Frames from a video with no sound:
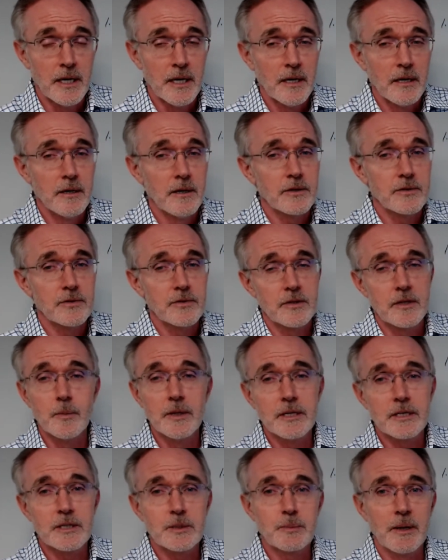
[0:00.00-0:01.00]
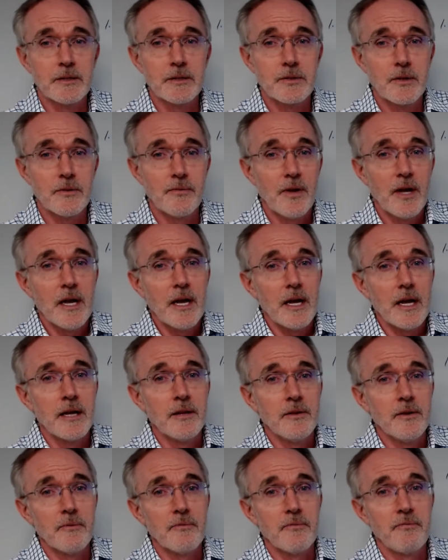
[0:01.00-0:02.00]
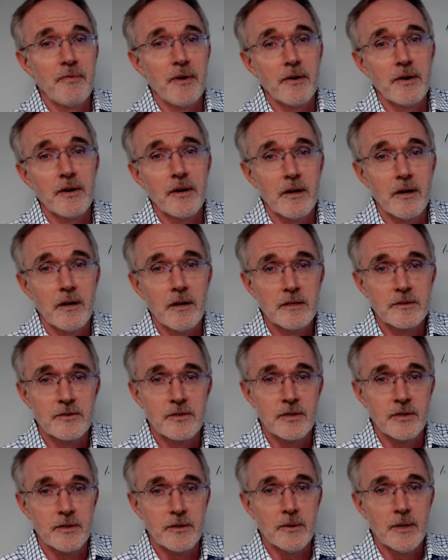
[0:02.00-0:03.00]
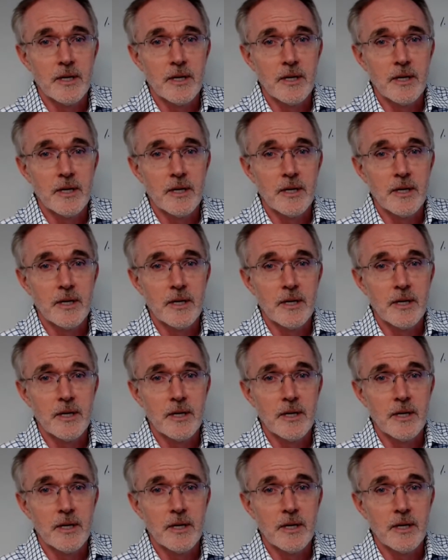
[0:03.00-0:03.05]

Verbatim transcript: They're extremely expensive, and they're very hard to